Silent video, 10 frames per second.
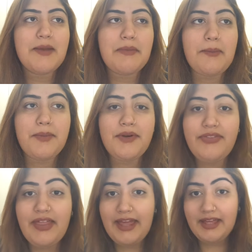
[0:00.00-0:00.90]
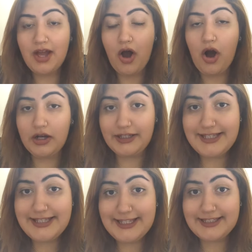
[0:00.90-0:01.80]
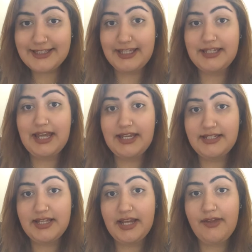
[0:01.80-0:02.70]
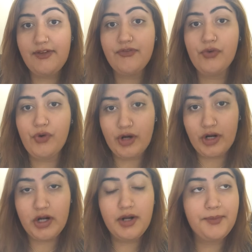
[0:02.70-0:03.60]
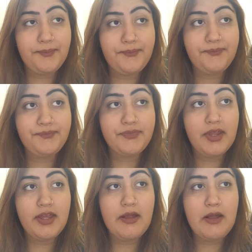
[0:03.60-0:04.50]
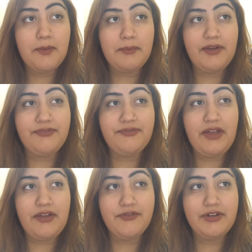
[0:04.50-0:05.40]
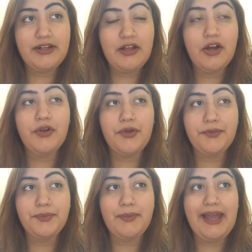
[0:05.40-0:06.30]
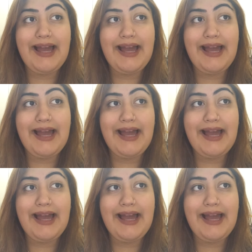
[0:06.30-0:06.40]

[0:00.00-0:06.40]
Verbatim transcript: My birthday, August 16, 1994 my favorite, oh no, my